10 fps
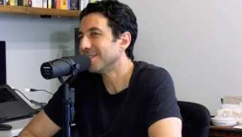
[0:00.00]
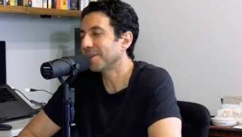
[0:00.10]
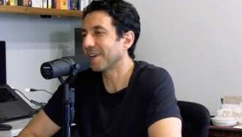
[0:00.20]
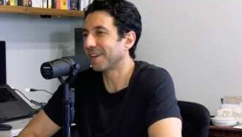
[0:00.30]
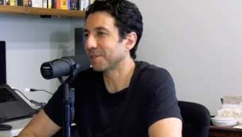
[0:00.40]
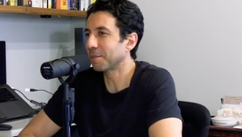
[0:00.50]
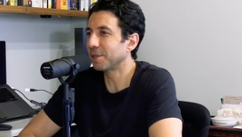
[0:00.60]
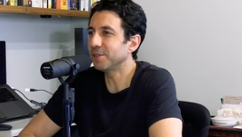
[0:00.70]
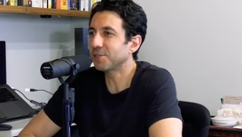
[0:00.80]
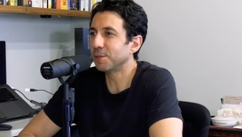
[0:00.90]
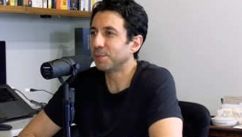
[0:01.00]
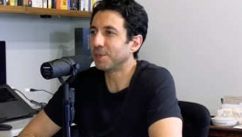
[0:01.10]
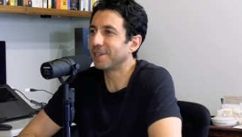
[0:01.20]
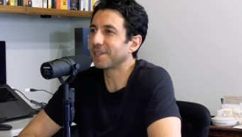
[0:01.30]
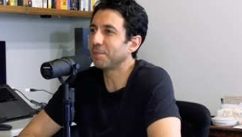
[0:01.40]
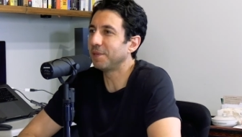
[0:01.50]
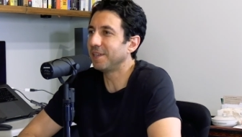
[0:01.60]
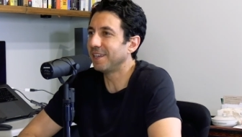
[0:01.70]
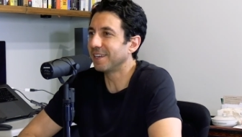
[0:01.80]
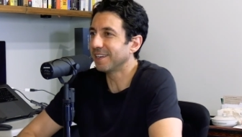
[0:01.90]
okay, so I'm a YouTuber
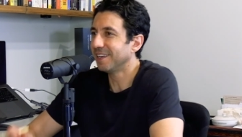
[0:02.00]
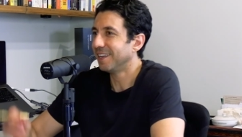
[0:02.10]
competing